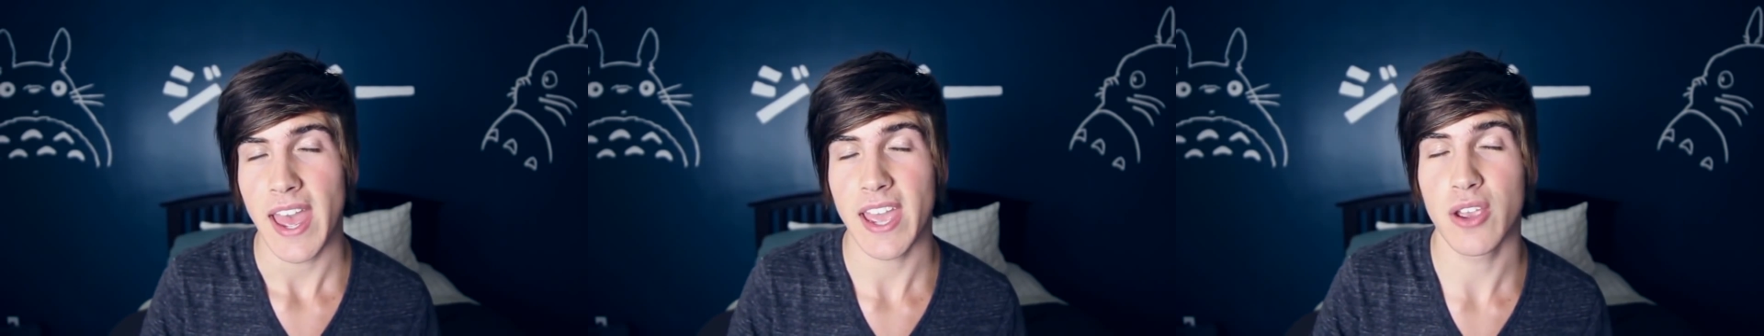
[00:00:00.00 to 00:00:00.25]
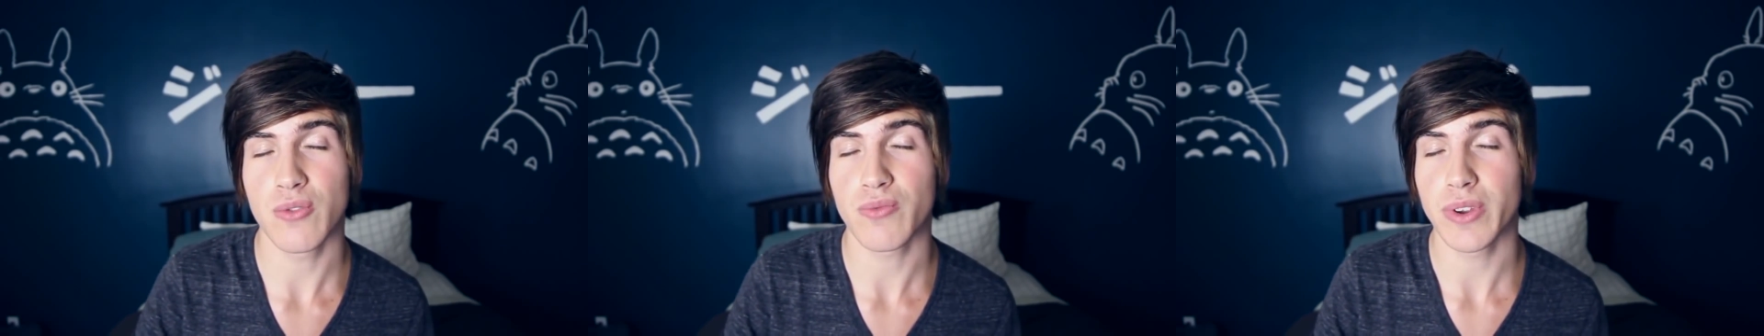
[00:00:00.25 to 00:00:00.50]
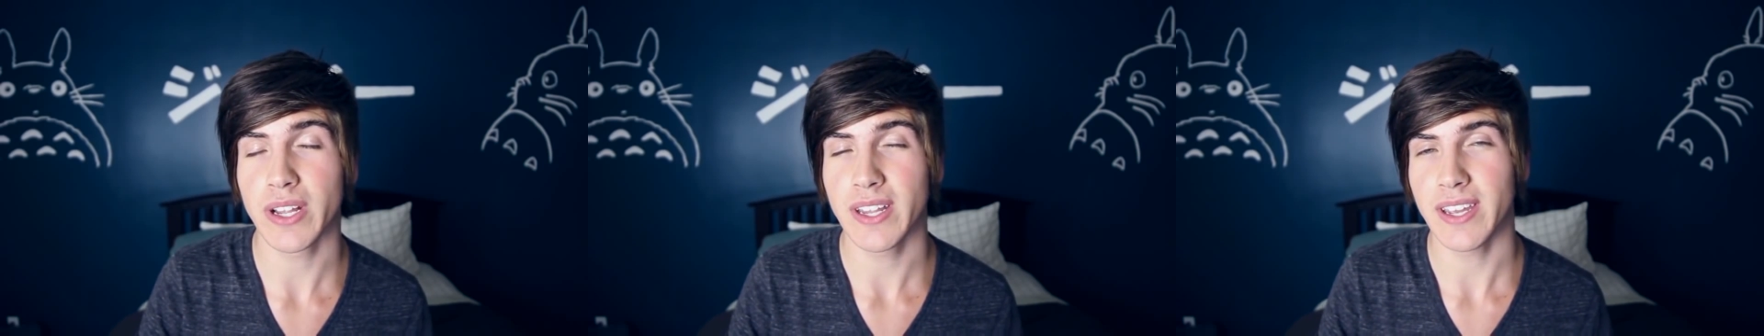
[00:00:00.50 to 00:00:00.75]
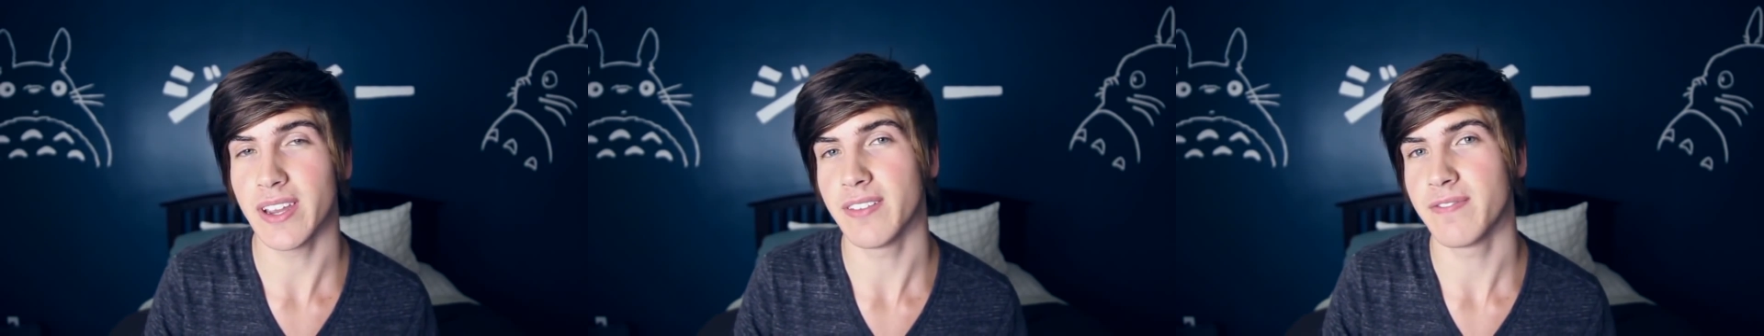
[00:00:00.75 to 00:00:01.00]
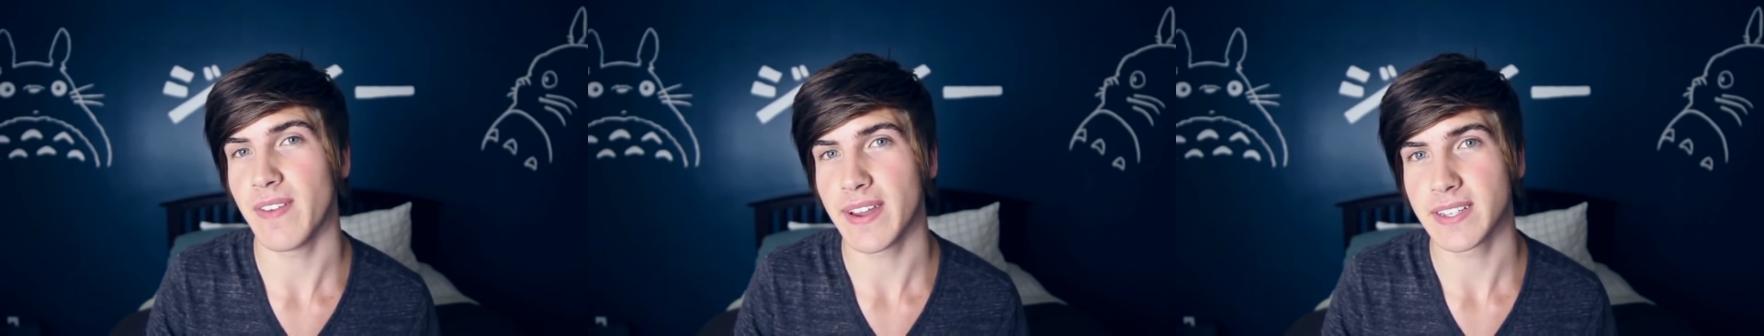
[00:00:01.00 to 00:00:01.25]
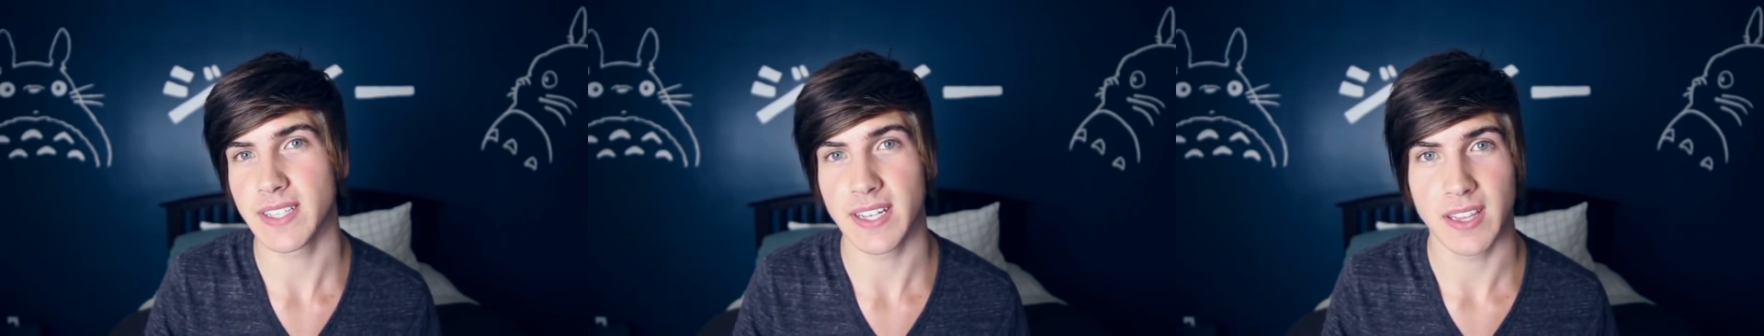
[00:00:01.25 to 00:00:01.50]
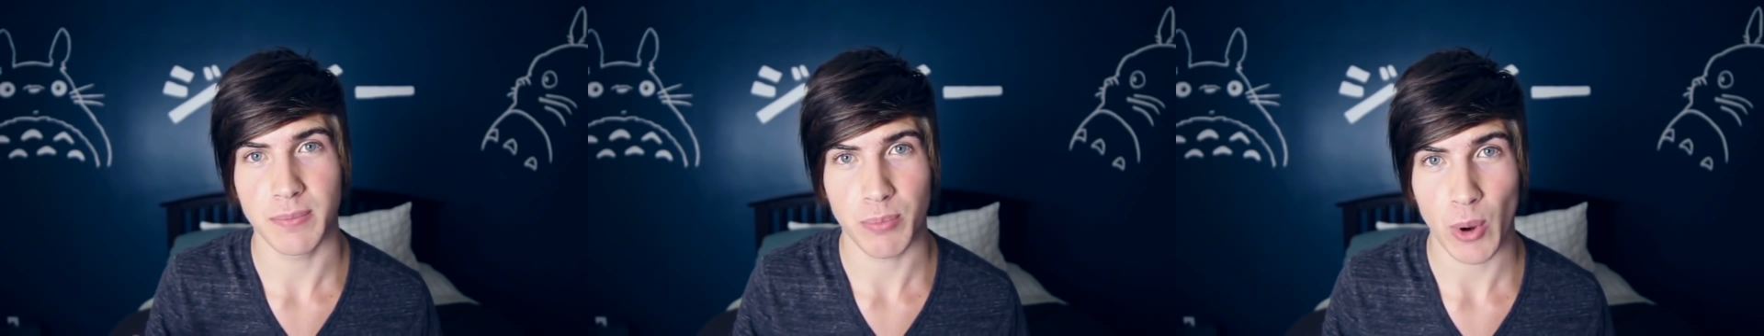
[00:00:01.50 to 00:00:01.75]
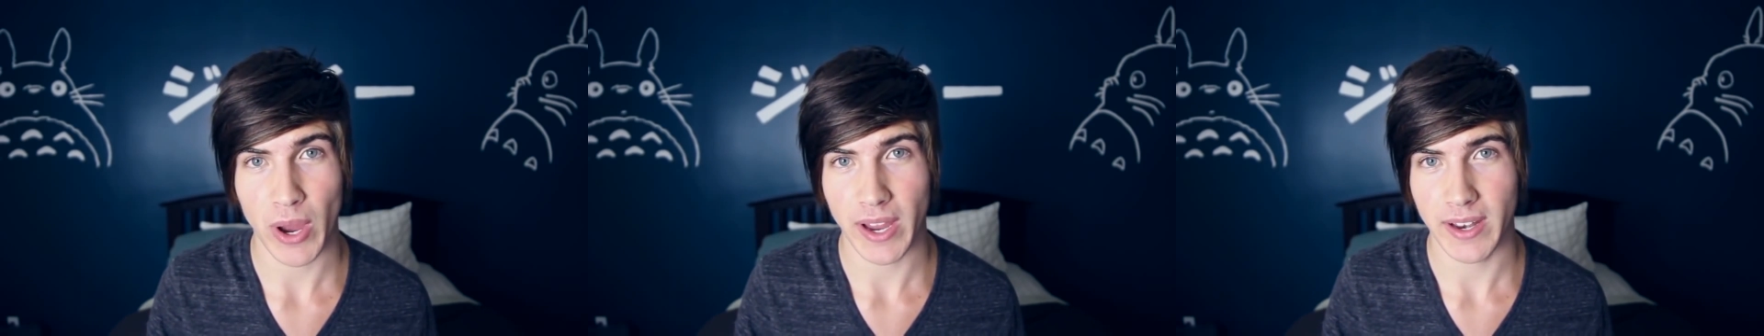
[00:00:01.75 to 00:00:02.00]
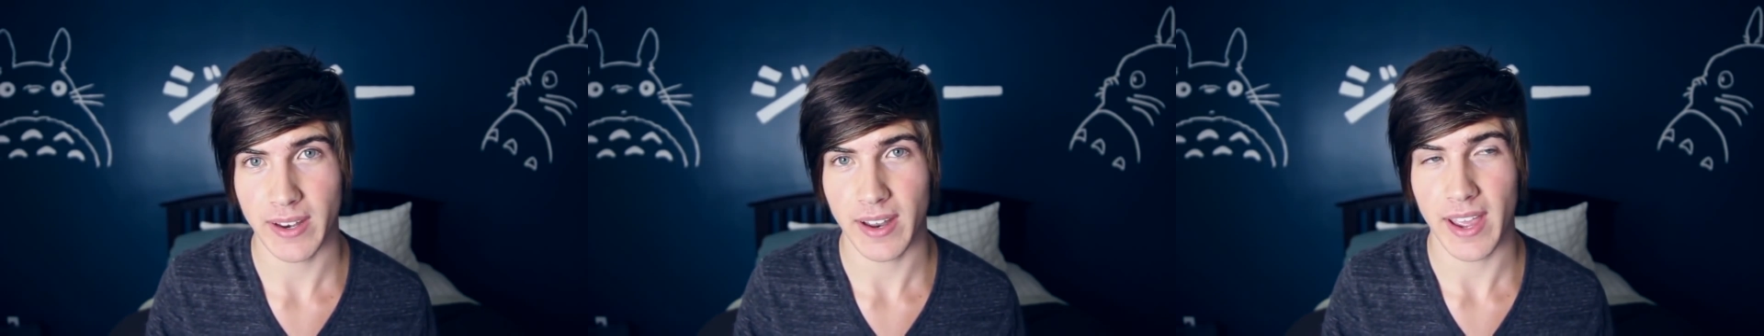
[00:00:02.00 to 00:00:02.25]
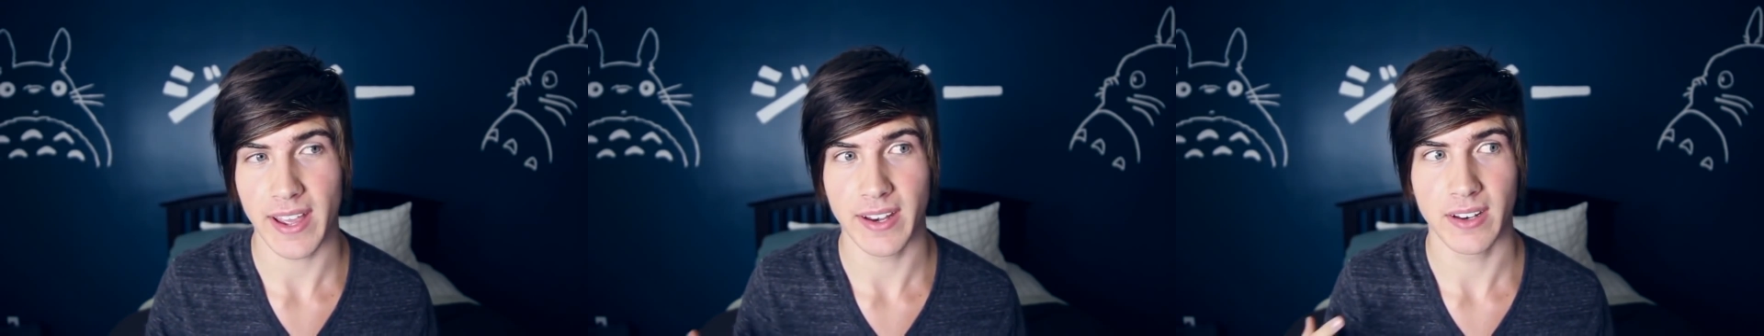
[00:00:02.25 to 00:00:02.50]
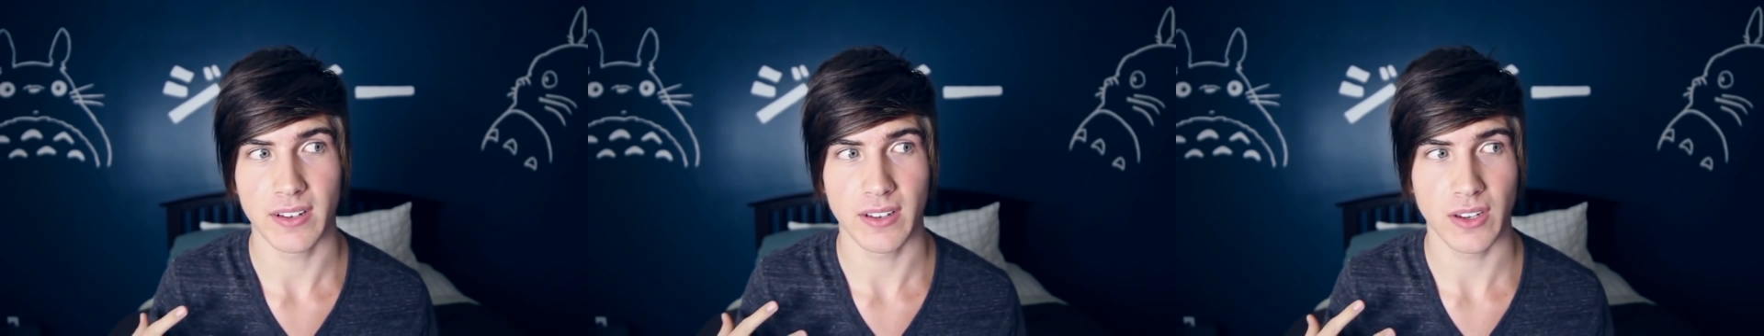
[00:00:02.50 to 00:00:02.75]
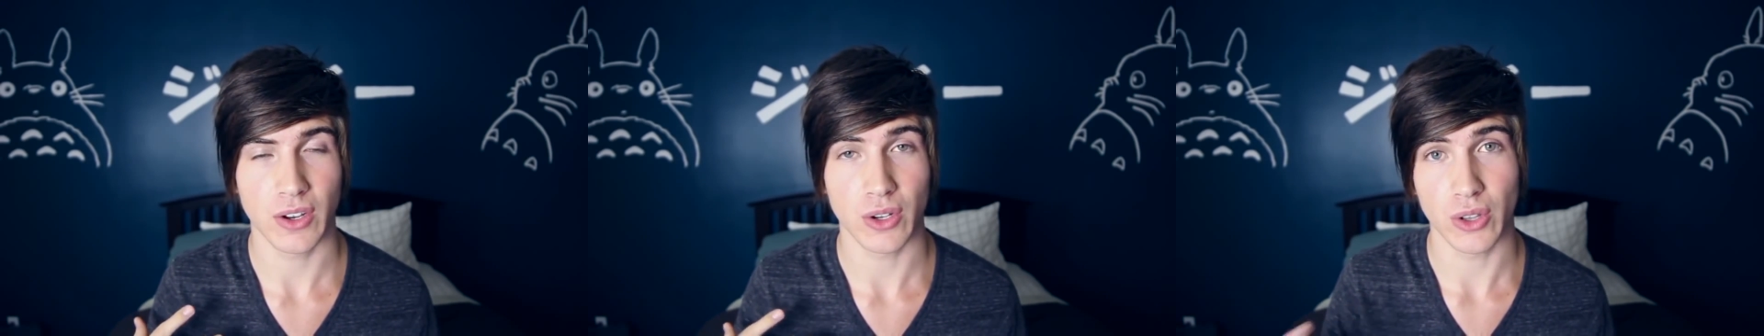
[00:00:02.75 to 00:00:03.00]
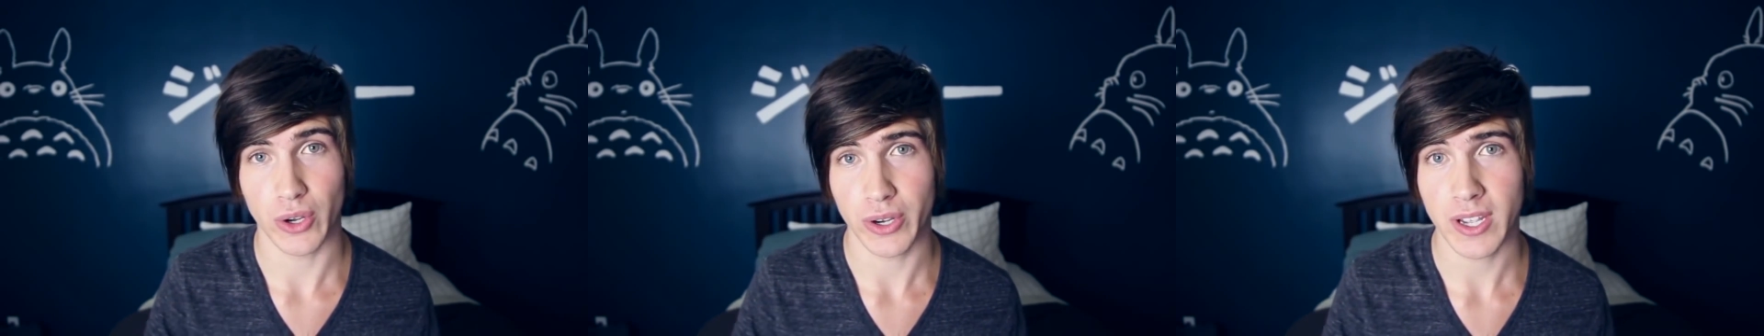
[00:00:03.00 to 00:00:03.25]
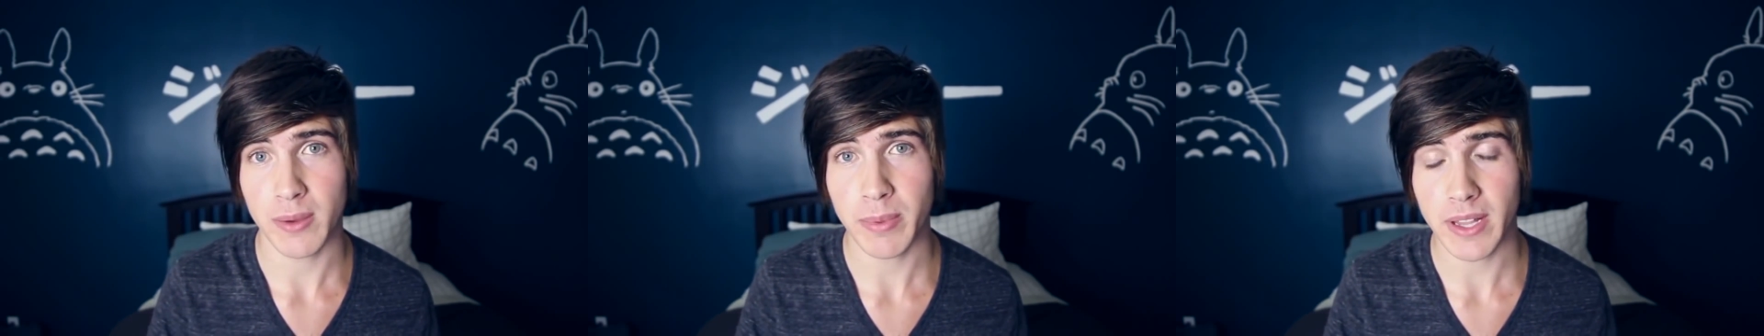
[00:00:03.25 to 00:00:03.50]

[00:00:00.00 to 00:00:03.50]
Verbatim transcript: it can really affect like the brain and your learning